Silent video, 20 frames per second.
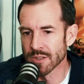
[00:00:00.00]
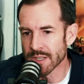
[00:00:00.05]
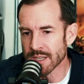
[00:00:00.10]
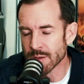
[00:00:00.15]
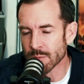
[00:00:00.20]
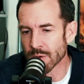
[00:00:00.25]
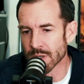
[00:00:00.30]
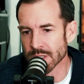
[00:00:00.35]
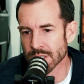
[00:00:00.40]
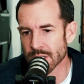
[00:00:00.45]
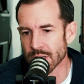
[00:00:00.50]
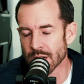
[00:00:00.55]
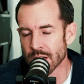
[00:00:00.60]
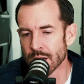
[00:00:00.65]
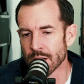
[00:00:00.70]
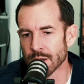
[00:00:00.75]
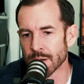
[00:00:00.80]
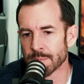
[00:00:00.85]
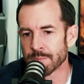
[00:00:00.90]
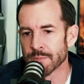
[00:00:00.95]
Lee was
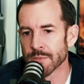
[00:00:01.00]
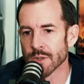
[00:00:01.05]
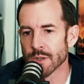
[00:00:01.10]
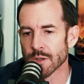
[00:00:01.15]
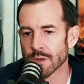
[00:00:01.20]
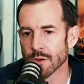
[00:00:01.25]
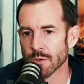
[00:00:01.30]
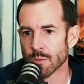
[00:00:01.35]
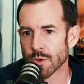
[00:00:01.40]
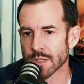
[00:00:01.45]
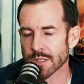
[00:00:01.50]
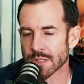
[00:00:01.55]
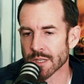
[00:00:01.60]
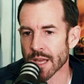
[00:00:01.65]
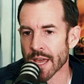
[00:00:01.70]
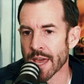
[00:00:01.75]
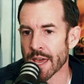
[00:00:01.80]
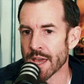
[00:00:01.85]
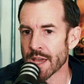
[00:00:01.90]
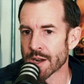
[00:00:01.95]
the
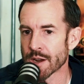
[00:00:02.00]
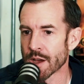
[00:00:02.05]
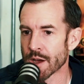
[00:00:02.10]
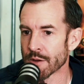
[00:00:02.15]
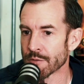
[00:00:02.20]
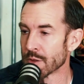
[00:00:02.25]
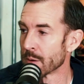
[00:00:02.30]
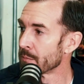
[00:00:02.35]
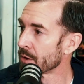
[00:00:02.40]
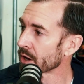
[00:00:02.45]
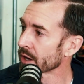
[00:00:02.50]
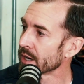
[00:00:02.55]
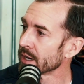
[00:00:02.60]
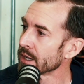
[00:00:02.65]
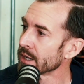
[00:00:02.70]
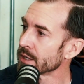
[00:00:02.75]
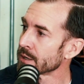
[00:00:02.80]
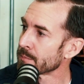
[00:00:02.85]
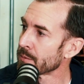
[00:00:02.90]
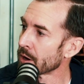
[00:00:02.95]
head of the
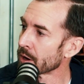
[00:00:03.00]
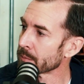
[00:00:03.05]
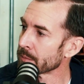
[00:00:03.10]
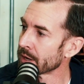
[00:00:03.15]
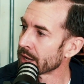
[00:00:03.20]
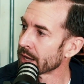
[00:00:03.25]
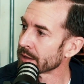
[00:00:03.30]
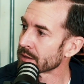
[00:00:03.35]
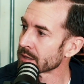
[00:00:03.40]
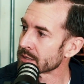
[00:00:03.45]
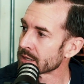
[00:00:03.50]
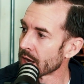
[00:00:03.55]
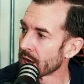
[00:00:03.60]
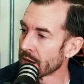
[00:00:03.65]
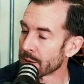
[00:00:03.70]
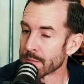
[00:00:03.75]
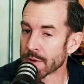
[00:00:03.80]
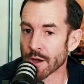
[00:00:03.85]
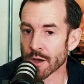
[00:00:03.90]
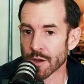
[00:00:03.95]
marketing department at the
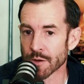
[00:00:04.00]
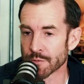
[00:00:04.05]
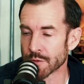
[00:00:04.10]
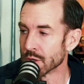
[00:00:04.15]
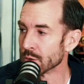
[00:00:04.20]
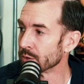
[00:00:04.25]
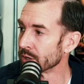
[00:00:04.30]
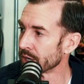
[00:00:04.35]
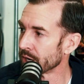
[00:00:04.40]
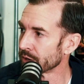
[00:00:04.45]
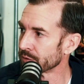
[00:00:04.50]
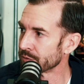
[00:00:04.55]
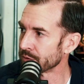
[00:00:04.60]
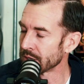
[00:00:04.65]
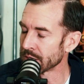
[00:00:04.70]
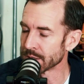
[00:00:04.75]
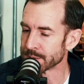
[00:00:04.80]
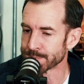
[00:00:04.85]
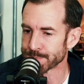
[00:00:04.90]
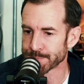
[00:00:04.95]
time of
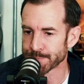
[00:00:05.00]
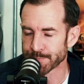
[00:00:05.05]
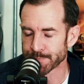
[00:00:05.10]
UNLV.